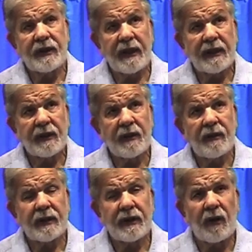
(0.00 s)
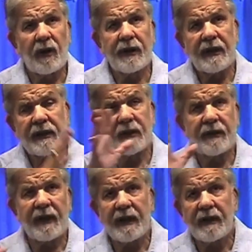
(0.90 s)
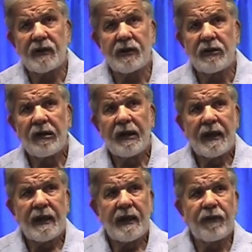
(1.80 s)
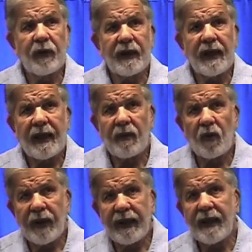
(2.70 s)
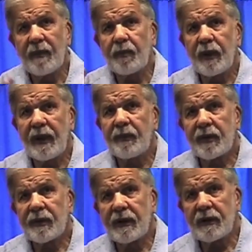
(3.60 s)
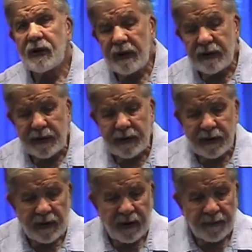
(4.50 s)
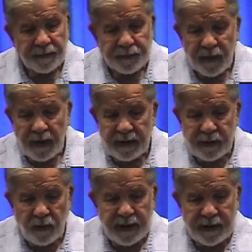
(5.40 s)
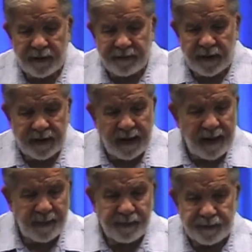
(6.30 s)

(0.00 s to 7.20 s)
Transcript: C.S. Lewis, all these things, if we're not winning people to Jesus, is a waste of our time.